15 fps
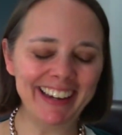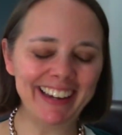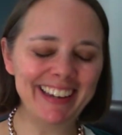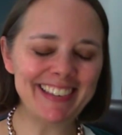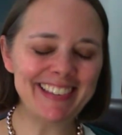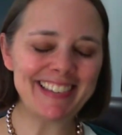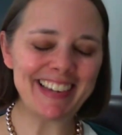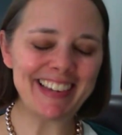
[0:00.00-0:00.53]

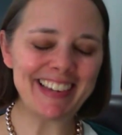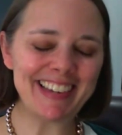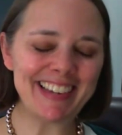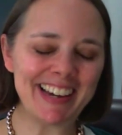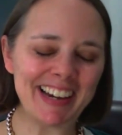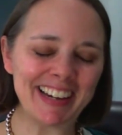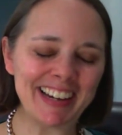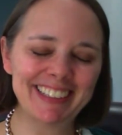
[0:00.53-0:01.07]
It's so
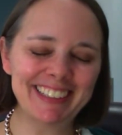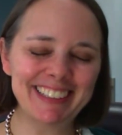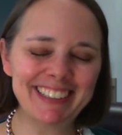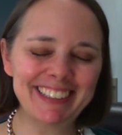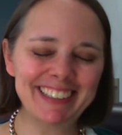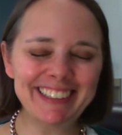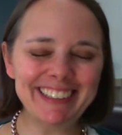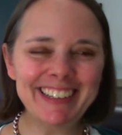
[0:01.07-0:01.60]

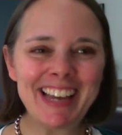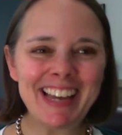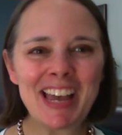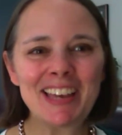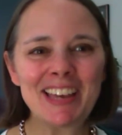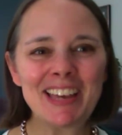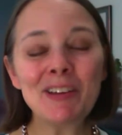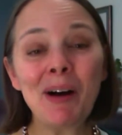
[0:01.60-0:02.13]

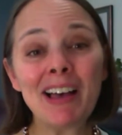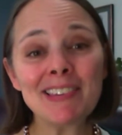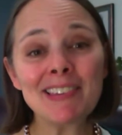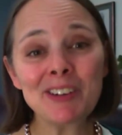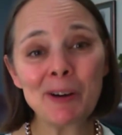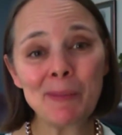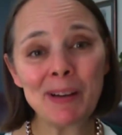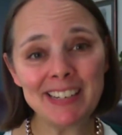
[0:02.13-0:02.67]
I'll
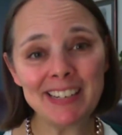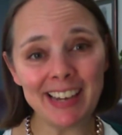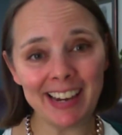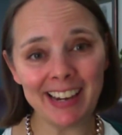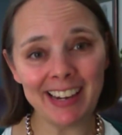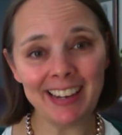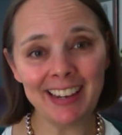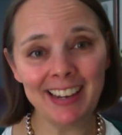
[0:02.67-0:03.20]
start my
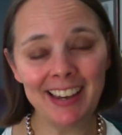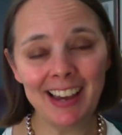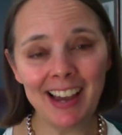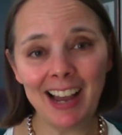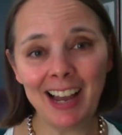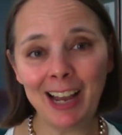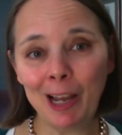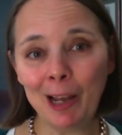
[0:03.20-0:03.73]
day
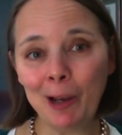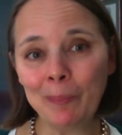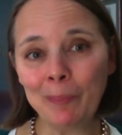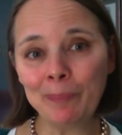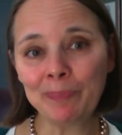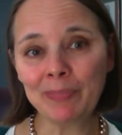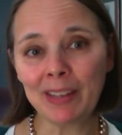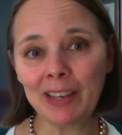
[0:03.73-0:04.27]

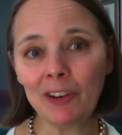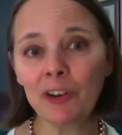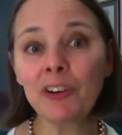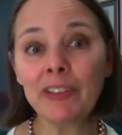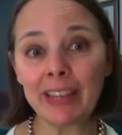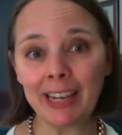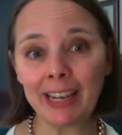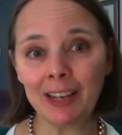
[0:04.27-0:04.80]

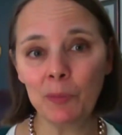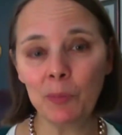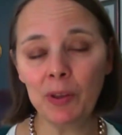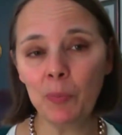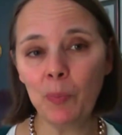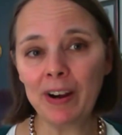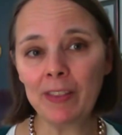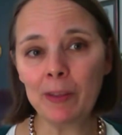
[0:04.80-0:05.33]
early
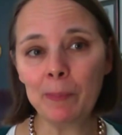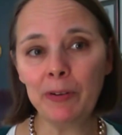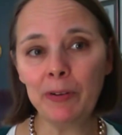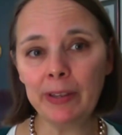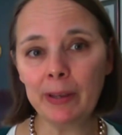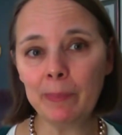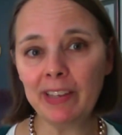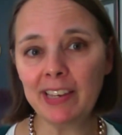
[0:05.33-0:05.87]
with one of the
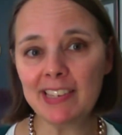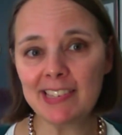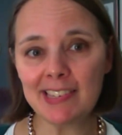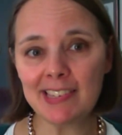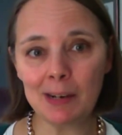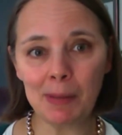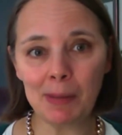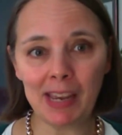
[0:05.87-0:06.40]
polling
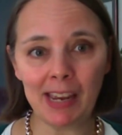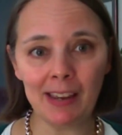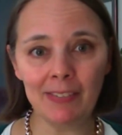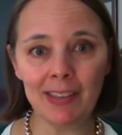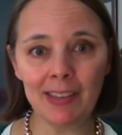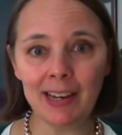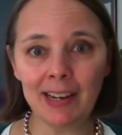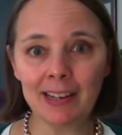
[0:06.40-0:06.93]
places in
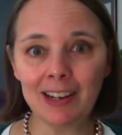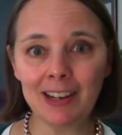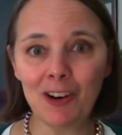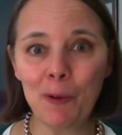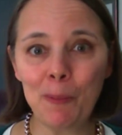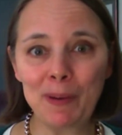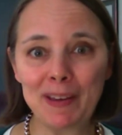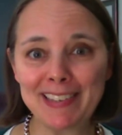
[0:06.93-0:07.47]
Maine that
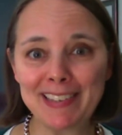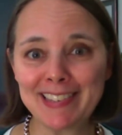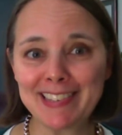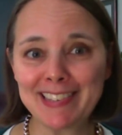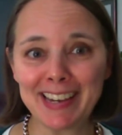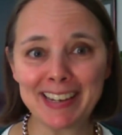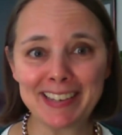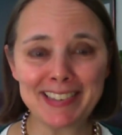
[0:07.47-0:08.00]

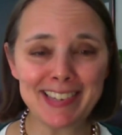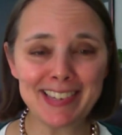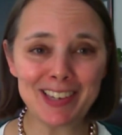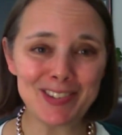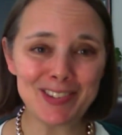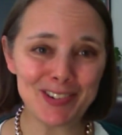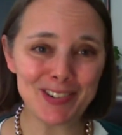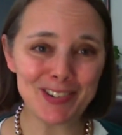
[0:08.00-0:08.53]
opens at
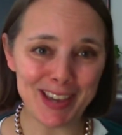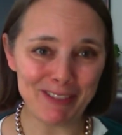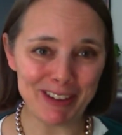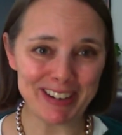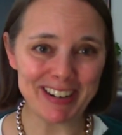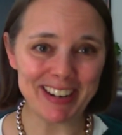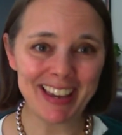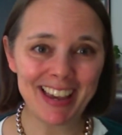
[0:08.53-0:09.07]
6 or
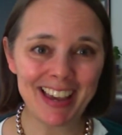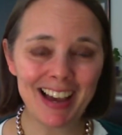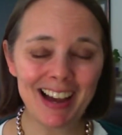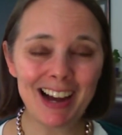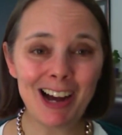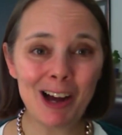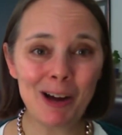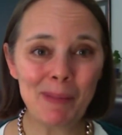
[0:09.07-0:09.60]
7.
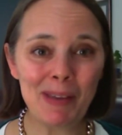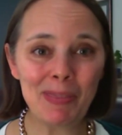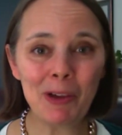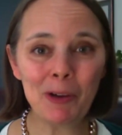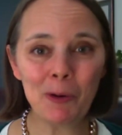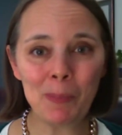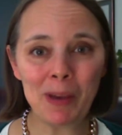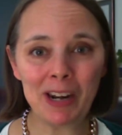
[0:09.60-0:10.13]
And
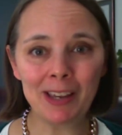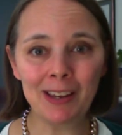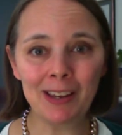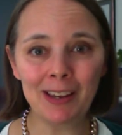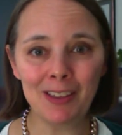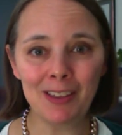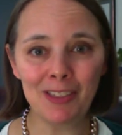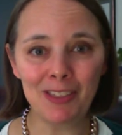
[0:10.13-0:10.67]
there are
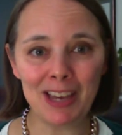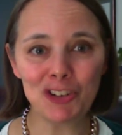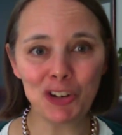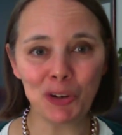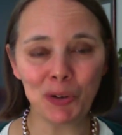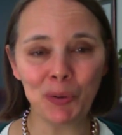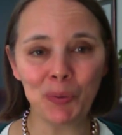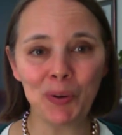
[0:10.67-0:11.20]
many that
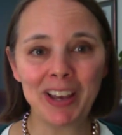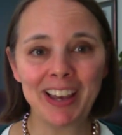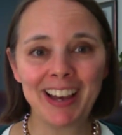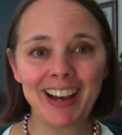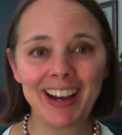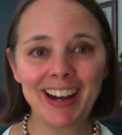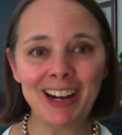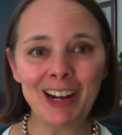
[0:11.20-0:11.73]
do.
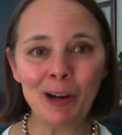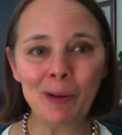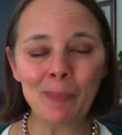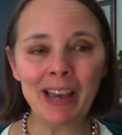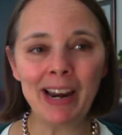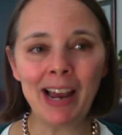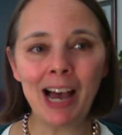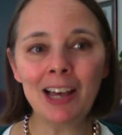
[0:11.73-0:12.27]

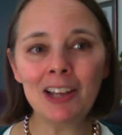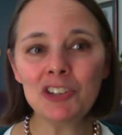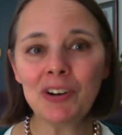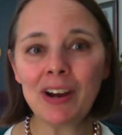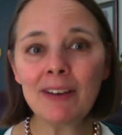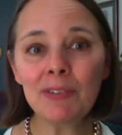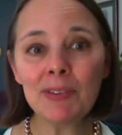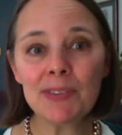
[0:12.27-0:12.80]
And I'll
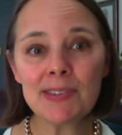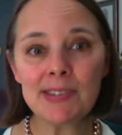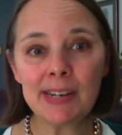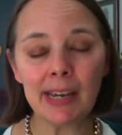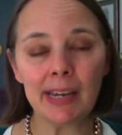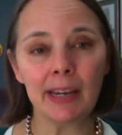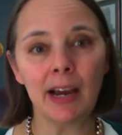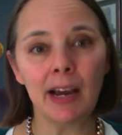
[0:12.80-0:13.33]
travel the
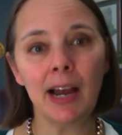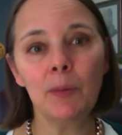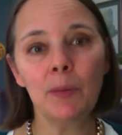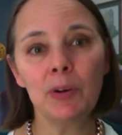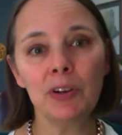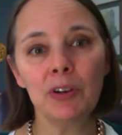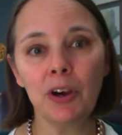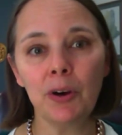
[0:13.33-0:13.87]
state. I
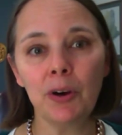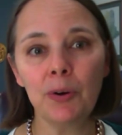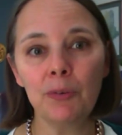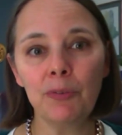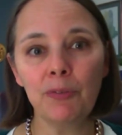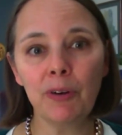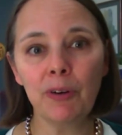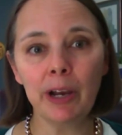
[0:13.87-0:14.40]
will go
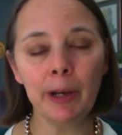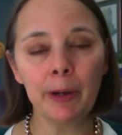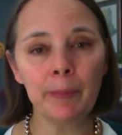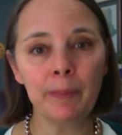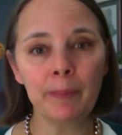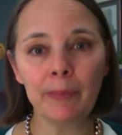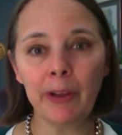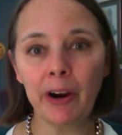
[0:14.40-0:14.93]

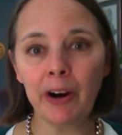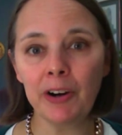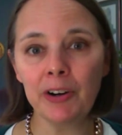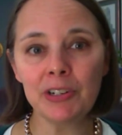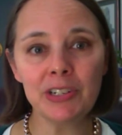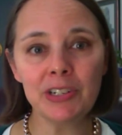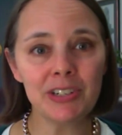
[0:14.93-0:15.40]
from I